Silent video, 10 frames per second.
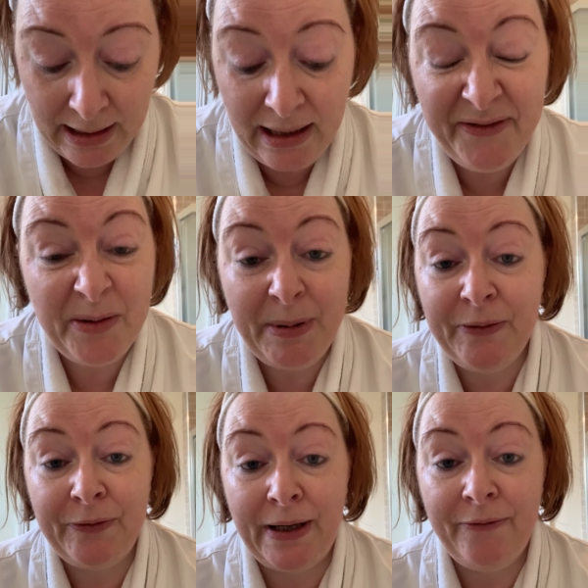after about
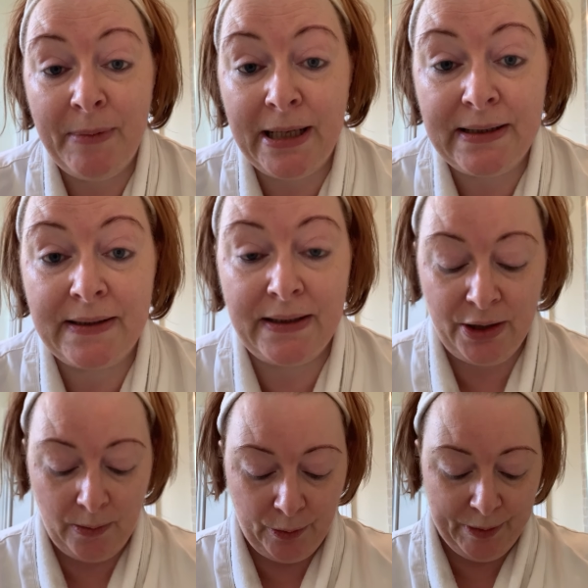5 minutes, the
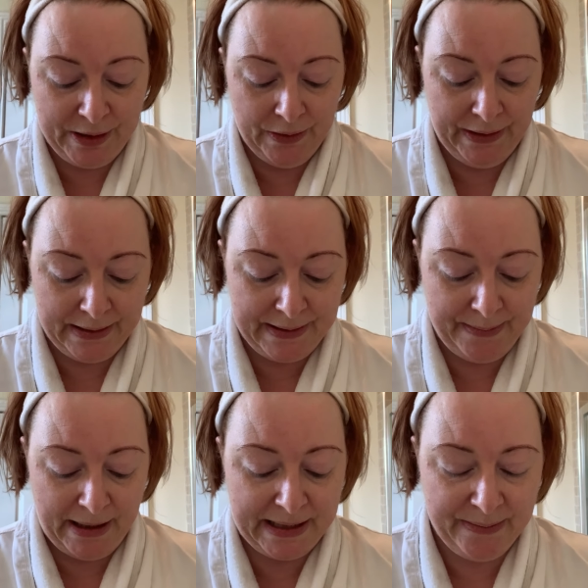job will be done. That's the
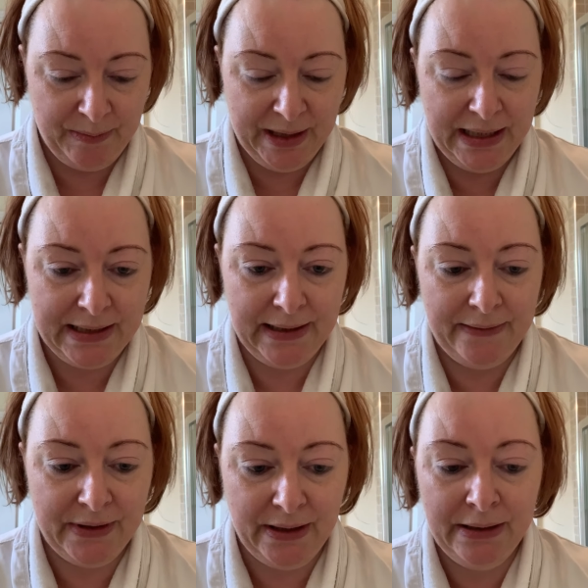maximum you need to
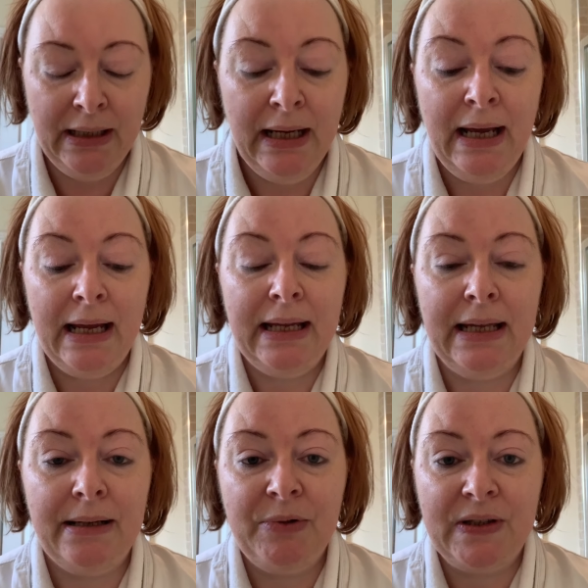leave it on.
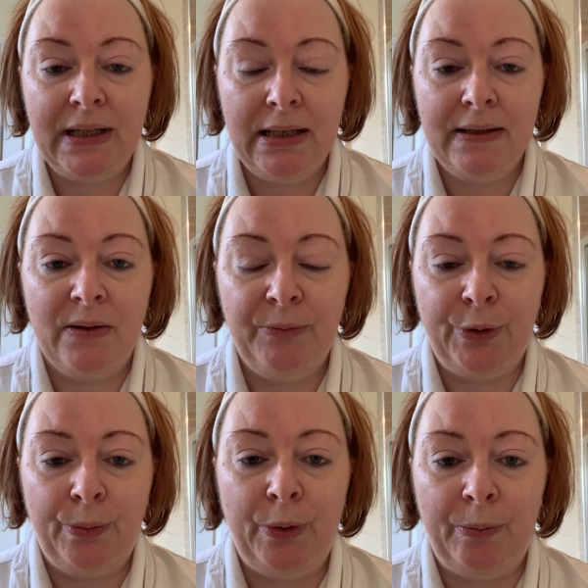Again, I'm just getting some
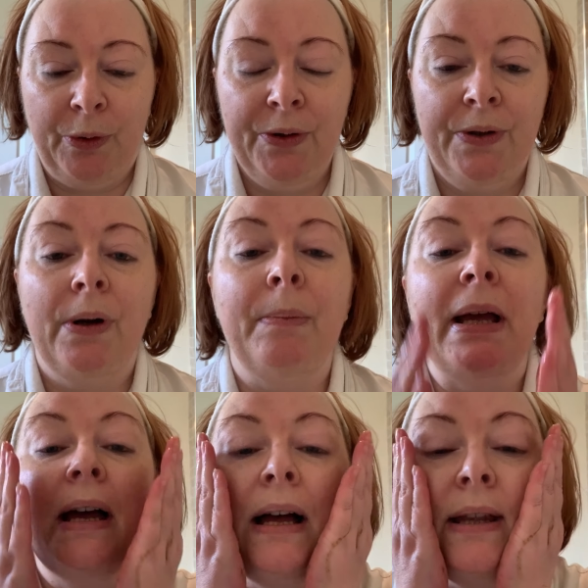more warm water on my
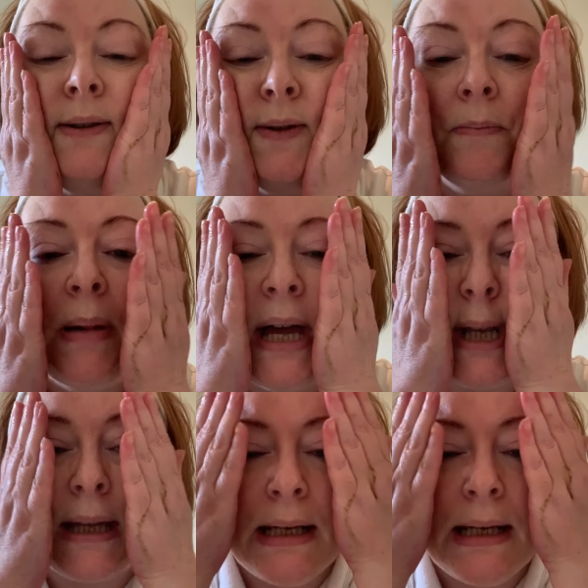hands, patting